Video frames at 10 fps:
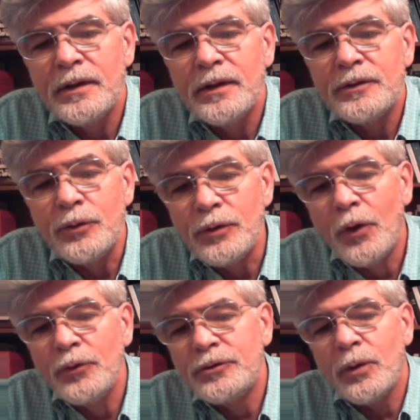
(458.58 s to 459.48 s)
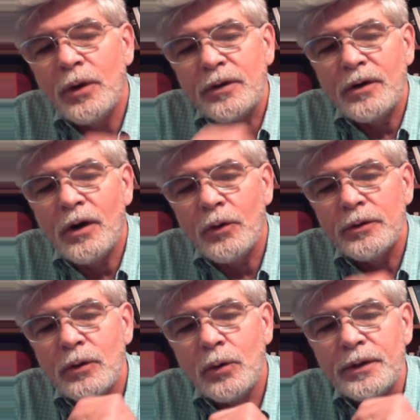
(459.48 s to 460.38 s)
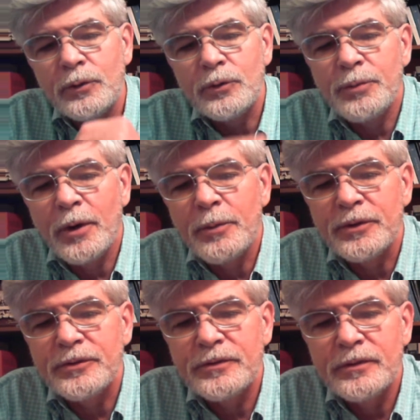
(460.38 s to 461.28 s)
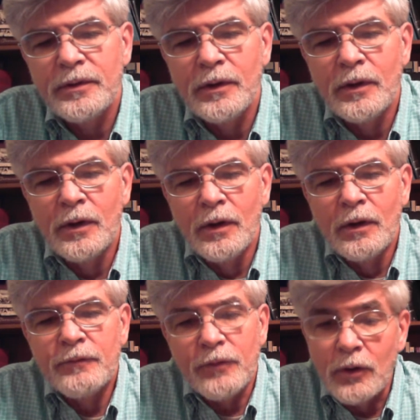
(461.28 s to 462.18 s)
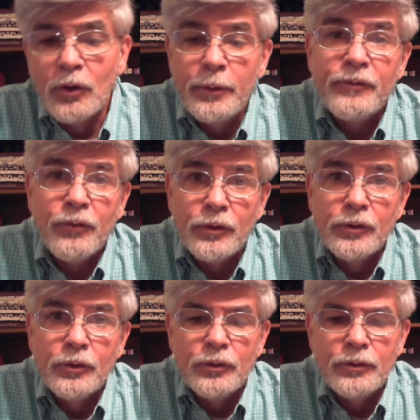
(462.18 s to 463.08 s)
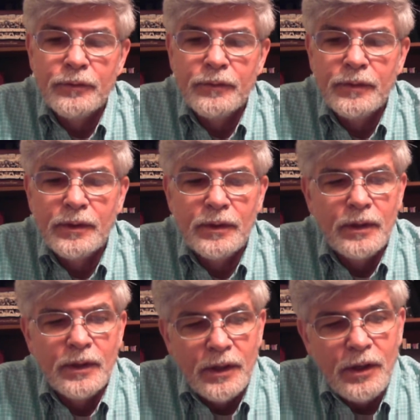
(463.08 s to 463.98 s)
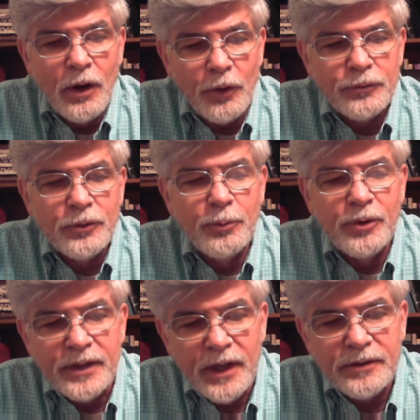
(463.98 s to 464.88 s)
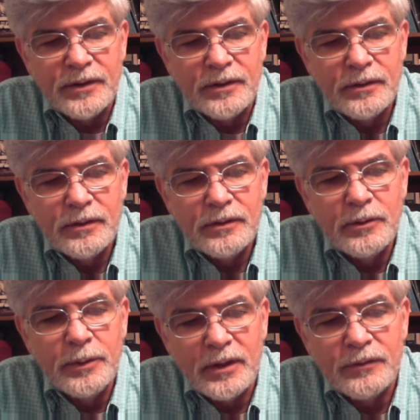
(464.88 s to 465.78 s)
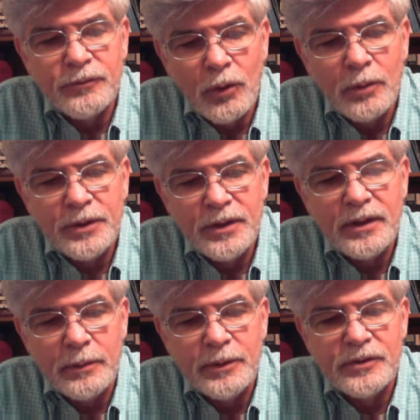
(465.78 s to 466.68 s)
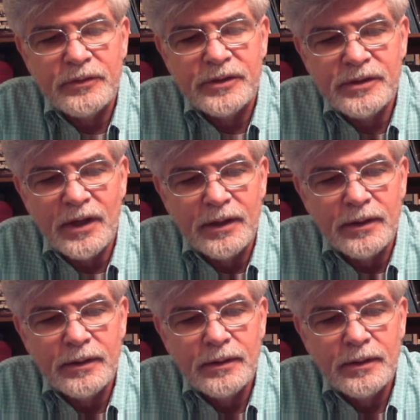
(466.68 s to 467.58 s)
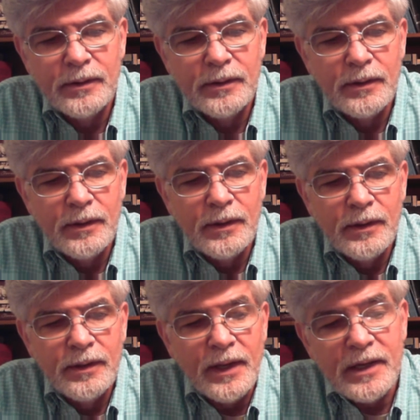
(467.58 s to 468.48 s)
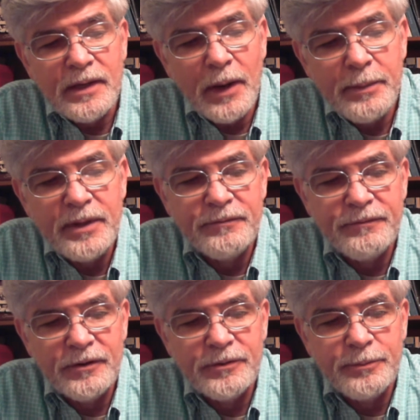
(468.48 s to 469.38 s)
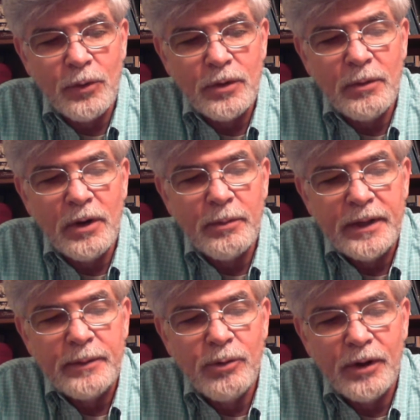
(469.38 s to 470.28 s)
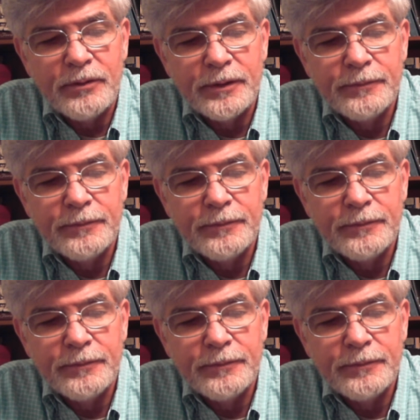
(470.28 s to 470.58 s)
to those who are the called according to his purpose. For whom he foreknew, he also predestined to be conformed to the image of his Son, that he might be the firstborn among many brethren.